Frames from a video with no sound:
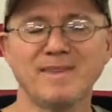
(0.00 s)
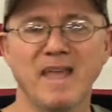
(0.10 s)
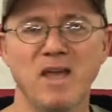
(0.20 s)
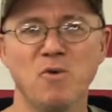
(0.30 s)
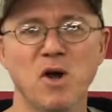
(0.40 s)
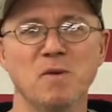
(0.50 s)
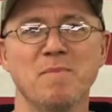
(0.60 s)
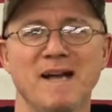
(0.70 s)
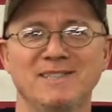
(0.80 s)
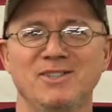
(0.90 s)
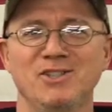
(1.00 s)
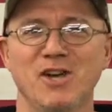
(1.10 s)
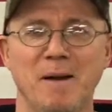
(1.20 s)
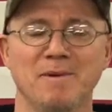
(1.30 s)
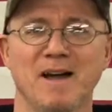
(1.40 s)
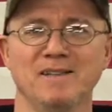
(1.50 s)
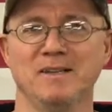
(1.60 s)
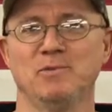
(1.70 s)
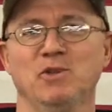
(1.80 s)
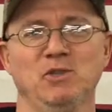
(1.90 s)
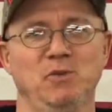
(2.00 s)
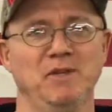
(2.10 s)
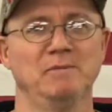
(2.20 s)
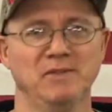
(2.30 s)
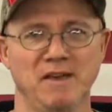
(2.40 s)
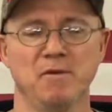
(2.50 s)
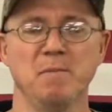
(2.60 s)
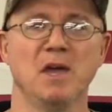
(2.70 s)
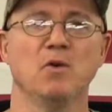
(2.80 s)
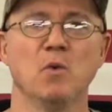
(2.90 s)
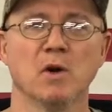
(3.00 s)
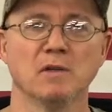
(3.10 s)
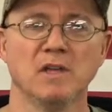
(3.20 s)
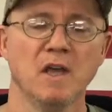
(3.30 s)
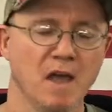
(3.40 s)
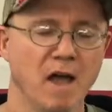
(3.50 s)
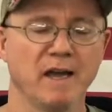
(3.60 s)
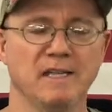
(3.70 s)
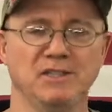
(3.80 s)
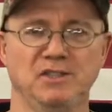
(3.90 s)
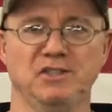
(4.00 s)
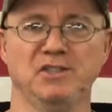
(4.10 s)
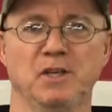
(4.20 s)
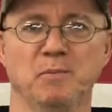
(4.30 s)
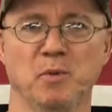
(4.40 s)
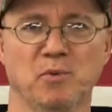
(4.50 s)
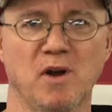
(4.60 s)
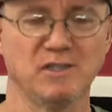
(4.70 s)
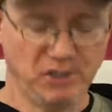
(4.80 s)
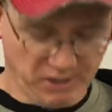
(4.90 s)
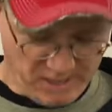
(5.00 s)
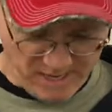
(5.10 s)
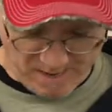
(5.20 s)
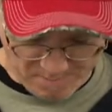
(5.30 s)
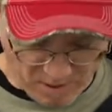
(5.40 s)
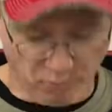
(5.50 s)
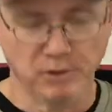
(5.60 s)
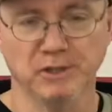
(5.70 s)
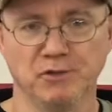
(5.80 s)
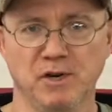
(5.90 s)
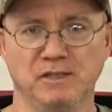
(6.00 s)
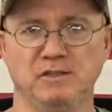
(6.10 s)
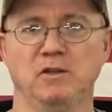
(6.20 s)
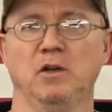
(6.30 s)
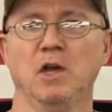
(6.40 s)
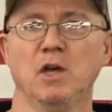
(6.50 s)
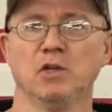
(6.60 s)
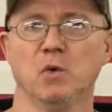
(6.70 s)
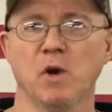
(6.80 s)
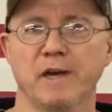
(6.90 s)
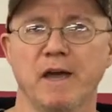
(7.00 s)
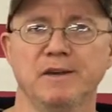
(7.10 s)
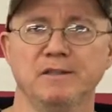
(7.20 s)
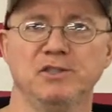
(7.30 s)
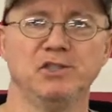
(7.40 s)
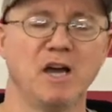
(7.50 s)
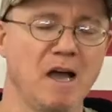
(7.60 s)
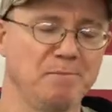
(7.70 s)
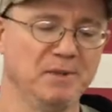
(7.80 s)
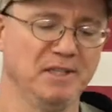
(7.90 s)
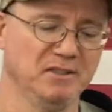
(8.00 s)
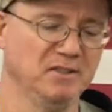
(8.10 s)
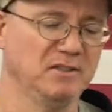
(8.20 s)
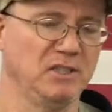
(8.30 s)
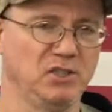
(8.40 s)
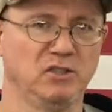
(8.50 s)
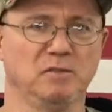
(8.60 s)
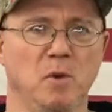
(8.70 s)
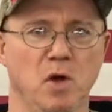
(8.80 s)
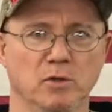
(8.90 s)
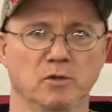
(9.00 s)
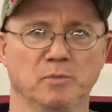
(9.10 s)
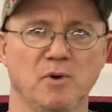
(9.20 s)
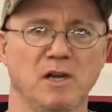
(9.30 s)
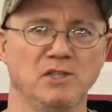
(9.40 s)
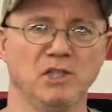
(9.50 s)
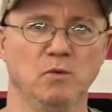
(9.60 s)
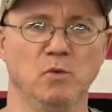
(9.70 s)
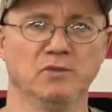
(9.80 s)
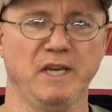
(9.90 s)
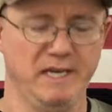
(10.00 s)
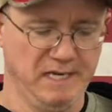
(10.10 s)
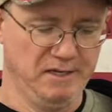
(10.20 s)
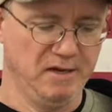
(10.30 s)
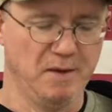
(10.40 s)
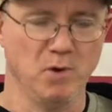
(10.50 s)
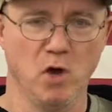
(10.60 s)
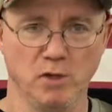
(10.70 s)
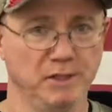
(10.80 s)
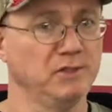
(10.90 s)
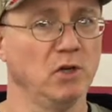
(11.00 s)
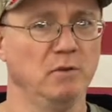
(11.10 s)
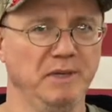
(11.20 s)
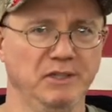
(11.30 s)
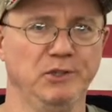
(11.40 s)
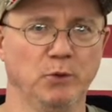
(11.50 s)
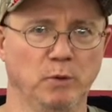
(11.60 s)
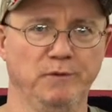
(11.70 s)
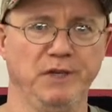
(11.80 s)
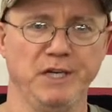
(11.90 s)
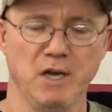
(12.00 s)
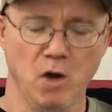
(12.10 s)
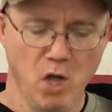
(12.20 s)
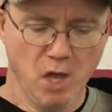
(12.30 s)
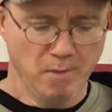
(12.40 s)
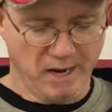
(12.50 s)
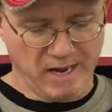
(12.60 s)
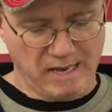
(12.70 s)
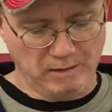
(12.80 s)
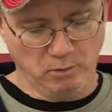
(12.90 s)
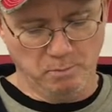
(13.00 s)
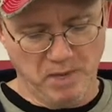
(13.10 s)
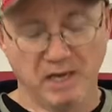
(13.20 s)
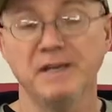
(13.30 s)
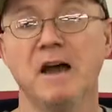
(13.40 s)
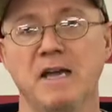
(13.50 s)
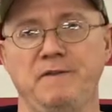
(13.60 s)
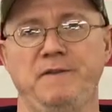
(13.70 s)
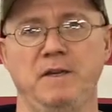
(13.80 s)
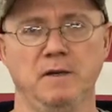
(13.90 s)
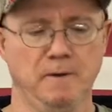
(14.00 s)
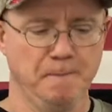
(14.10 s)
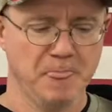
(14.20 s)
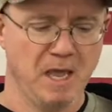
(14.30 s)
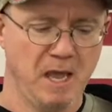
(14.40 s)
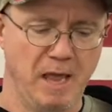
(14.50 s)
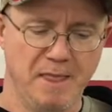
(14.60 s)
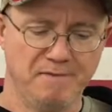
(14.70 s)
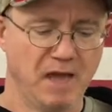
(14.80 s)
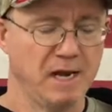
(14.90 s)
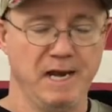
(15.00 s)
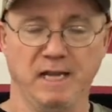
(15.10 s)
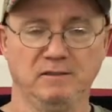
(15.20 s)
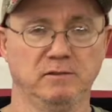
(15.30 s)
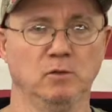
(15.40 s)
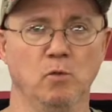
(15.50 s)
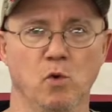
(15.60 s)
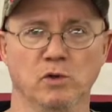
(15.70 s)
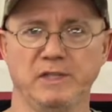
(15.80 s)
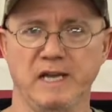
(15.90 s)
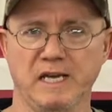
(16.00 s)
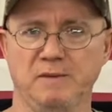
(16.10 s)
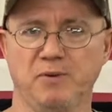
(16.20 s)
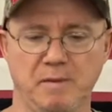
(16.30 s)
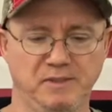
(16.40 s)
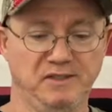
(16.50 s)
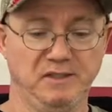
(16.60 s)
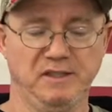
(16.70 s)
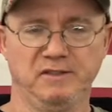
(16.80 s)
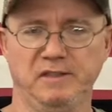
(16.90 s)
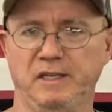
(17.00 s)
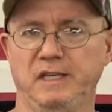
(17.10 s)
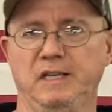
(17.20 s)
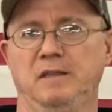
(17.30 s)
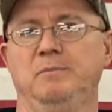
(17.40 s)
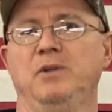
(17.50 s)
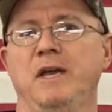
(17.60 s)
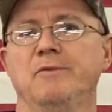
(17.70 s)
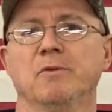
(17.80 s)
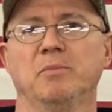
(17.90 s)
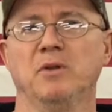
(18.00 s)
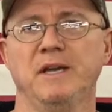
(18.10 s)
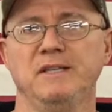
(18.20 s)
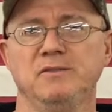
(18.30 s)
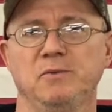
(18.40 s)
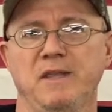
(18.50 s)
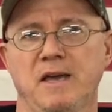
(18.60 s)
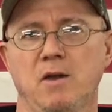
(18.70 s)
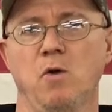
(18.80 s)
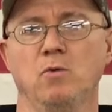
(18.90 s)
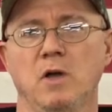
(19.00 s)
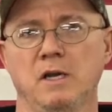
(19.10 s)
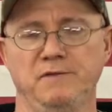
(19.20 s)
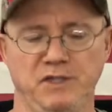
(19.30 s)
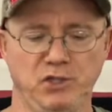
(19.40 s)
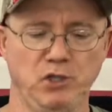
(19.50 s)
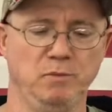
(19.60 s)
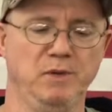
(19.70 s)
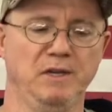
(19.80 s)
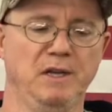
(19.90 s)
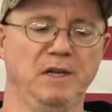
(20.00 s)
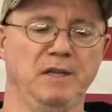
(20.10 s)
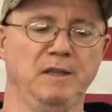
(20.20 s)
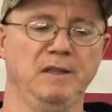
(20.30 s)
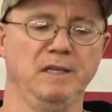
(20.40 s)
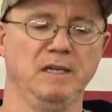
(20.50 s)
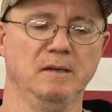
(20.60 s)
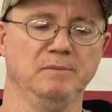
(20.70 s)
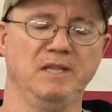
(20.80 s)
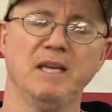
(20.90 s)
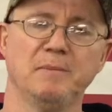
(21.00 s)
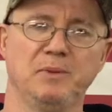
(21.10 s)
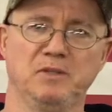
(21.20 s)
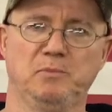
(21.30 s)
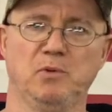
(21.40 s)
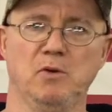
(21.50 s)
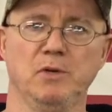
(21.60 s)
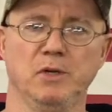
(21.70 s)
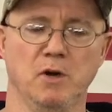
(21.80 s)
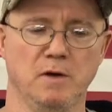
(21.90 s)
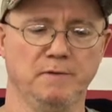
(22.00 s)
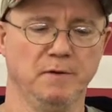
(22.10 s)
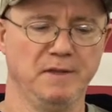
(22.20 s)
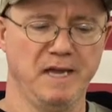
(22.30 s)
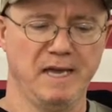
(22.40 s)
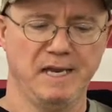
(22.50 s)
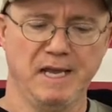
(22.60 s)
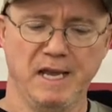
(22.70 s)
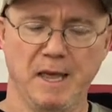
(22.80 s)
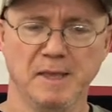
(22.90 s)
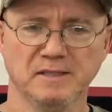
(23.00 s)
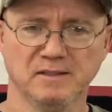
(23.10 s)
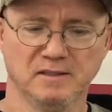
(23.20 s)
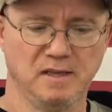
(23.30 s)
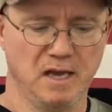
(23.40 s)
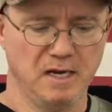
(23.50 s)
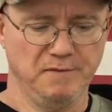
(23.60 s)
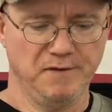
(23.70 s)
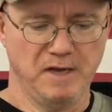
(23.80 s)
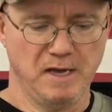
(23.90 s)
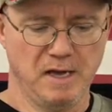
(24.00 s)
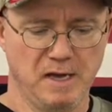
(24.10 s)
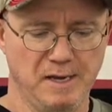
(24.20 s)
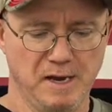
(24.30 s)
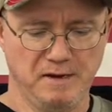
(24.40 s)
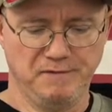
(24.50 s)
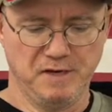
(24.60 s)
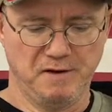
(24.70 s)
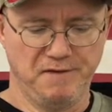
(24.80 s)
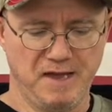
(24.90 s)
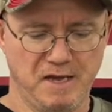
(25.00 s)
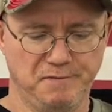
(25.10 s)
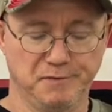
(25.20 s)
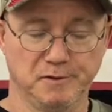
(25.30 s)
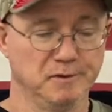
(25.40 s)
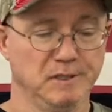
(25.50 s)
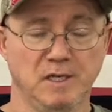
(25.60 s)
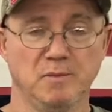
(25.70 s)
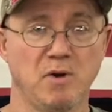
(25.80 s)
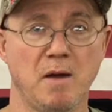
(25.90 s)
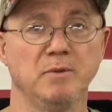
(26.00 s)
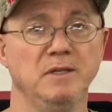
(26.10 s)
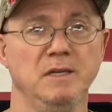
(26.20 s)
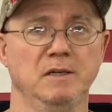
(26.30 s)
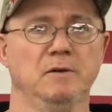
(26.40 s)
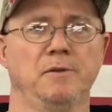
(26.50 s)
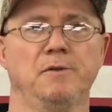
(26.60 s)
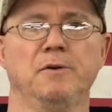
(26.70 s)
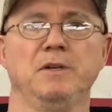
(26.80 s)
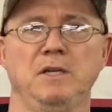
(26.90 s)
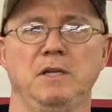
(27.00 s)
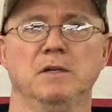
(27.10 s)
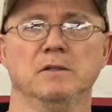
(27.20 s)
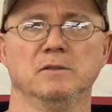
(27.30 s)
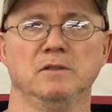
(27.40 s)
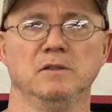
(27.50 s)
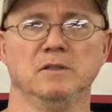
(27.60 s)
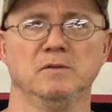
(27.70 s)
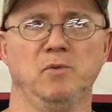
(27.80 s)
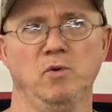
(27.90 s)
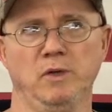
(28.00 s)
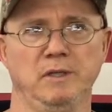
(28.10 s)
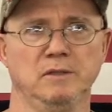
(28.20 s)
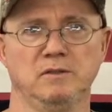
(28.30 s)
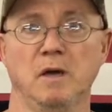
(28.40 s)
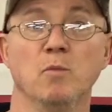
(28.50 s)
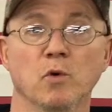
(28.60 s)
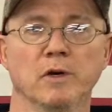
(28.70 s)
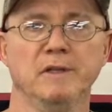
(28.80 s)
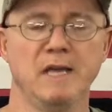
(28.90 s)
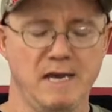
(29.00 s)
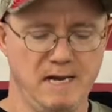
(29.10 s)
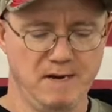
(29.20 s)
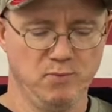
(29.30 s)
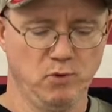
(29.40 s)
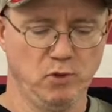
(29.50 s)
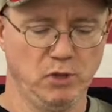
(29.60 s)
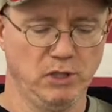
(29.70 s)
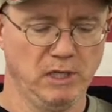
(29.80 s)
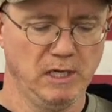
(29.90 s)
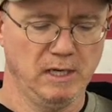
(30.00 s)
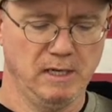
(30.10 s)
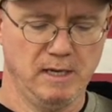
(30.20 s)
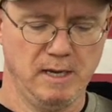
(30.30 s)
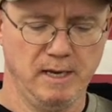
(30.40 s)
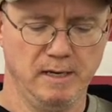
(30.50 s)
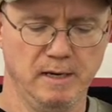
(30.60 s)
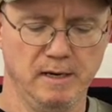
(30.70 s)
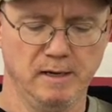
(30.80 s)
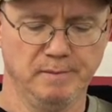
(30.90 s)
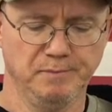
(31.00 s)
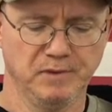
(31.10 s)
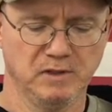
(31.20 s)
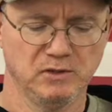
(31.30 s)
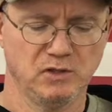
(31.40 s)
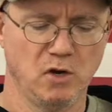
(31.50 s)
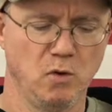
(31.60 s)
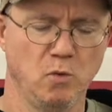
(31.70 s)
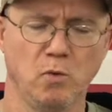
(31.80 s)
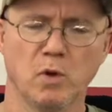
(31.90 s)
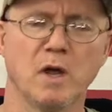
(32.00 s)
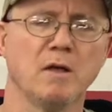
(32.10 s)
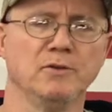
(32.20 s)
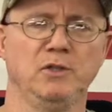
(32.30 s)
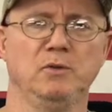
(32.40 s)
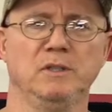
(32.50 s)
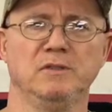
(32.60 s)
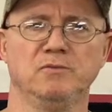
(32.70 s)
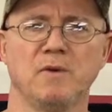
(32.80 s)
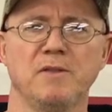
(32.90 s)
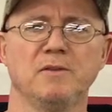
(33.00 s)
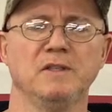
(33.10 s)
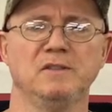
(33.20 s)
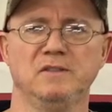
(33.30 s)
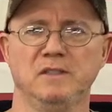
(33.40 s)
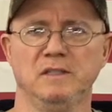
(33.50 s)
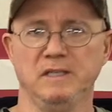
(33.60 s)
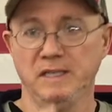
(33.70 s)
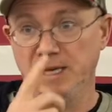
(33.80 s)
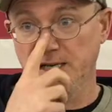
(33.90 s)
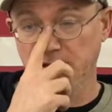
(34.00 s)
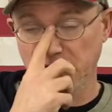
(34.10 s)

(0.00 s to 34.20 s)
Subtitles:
Hey, welcome back to the shop, guys. I'm Chris with M7 Metalworks. I got just a simple project today. I'm not really dressed to work out in the shop, but this is such a small little project. It won't take any time at all, and it's going to be a short video. I got a little buck knife here, and they've got an excellent warranty. I could probably send this in and get the blade replaced without a whole lot of issue, but the tip has broken off on that. And this is kind of a knife that I've had for probably near 30 years at this point, somewhere in that neighborhood. And so what I'll do is, rather than send it in